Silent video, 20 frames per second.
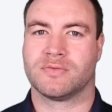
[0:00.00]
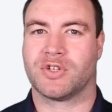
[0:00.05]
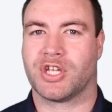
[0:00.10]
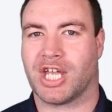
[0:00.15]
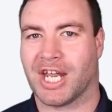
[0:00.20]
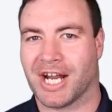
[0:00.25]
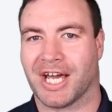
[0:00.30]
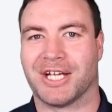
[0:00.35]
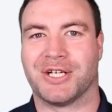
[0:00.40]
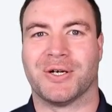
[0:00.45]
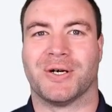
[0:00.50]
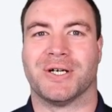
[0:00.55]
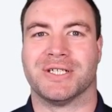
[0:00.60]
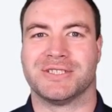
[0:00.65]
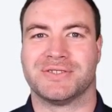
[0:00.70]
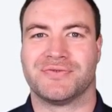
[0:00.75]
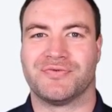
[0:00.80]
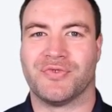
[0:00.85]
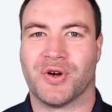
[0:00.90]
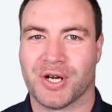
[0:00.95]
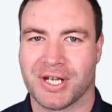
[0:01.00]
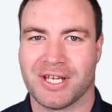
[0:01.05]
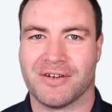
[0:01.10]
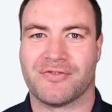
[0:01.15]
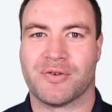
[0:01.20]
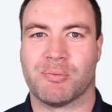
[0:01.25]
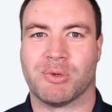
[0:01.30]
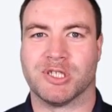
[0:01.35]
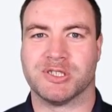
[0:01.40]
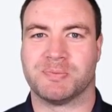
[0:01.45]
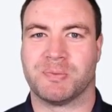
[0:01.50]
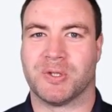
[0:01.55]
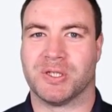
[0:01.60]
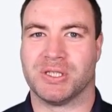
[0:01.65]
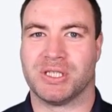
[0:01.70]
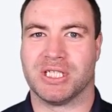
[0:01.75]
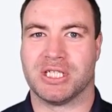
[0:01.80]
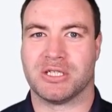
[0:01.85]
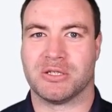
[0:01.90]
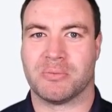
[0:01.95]
G'day guys, Ron here from Osborne
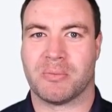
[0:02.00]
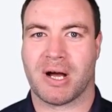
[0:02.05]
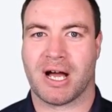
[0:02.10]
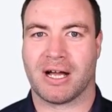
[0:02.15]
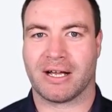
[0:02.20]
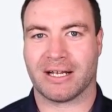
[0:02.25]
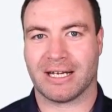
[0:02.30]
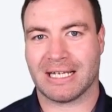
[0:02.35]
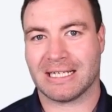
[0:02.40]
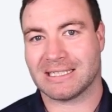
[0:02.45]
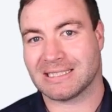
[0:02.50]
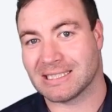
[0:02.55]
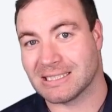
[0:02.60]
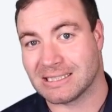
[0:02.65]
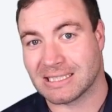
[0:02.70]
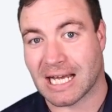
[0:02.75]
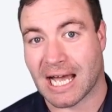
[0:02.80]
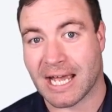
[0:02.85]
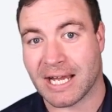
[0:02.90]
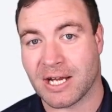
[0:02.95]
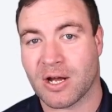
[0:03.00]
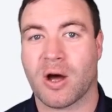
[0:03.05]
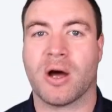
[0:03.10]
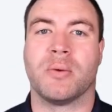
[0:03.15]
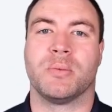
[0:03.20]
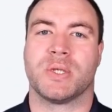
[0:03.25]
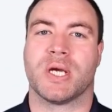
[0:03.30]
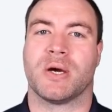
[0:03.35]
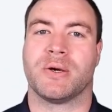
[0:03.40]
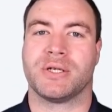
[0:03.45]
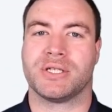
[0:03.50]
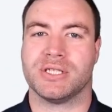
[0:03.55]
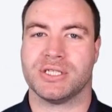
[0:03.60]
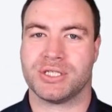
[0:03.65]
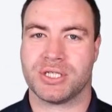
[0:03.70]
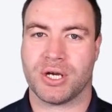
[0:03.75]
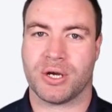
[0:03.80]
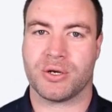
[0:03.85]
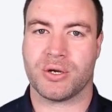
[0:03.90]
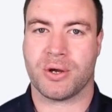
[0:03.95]
Digital Marketing. Today I'm going to
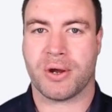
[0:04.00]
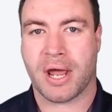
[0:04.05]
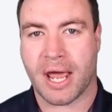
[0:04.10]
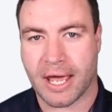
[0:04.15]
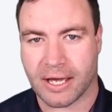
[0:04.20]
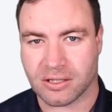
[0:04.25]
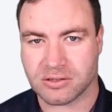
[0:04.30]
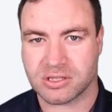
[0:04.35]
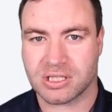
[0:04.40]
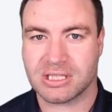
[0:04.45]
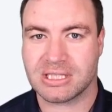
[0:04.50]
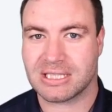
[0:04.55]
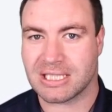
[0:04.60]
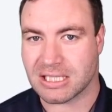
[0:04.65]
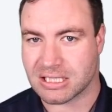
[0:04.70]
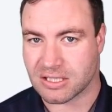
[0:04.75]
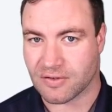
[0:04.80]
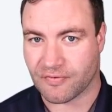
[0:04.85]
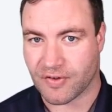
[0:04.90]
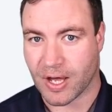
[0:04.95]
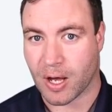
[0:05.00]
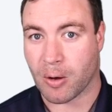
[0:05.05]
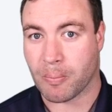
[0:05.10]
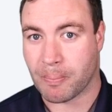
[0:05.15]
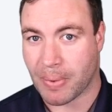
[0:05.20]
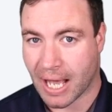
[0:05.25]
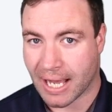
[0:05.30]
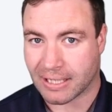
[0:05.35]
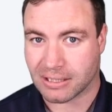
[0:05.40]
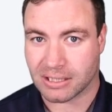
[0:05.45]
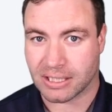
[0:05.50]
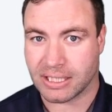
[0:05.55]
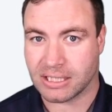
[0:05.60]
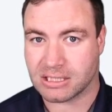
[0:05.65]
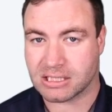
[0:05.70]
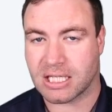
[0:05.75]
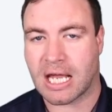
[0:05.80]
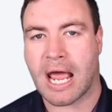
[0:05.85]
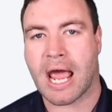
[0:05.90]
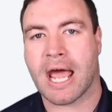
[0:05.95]
show you how to disavow backlinks
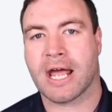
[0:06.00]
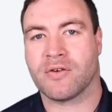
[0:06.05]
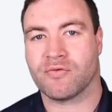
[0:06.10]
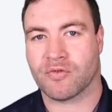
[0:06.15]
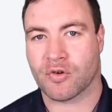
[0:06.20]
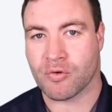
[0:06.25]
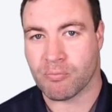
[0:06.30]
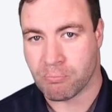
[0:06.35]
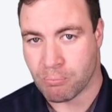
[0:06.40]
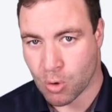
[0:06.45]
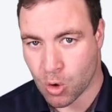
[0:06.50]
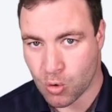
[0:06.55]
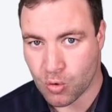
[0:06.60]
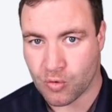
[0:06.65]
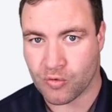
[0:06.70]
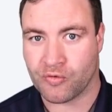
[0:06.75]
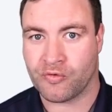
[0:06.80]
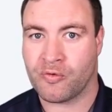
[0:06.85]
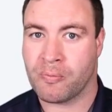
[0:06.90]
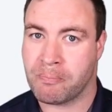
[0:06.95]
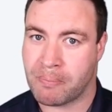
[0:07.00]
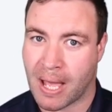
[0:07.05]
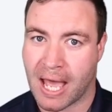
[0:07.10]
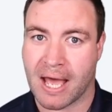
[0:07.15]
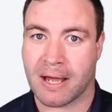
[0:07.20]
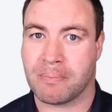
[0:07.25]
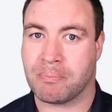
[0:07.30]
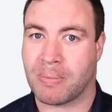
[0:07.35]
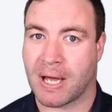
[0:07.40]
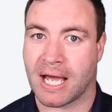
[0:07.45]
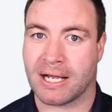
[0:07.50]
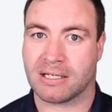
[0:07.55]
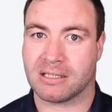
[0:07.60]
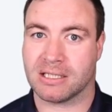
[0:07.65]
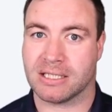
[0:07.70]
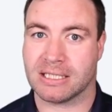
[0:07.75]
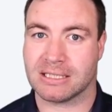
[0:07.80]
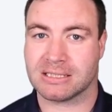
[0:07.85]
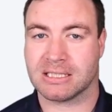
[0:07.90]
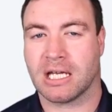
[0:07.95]
and remove bad
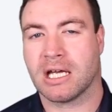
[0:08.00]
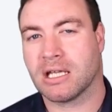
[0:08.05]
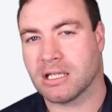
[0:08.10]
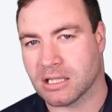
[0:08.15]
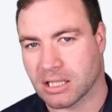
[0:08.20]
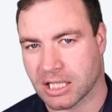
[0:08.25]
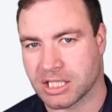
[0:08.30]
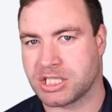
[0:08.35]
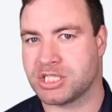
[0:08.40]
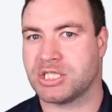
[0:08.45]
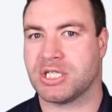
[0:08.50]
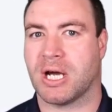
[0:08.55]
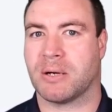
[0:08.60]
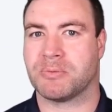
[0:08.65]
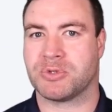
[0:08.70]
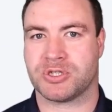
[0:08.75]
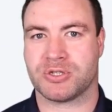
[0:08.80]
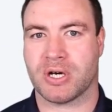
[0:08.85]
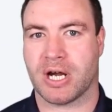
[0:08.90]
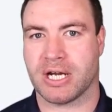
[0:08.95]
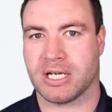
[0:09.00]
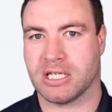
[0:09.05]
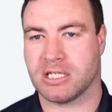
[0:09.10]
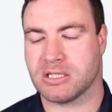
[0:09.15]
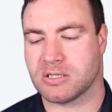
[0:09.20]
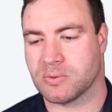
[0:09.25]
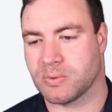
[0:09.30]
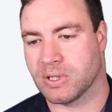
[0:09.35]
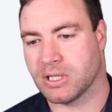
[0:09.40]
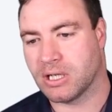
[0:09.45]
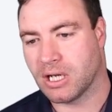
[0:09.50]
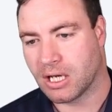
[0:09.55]
backlinks. Let's jump straight into it.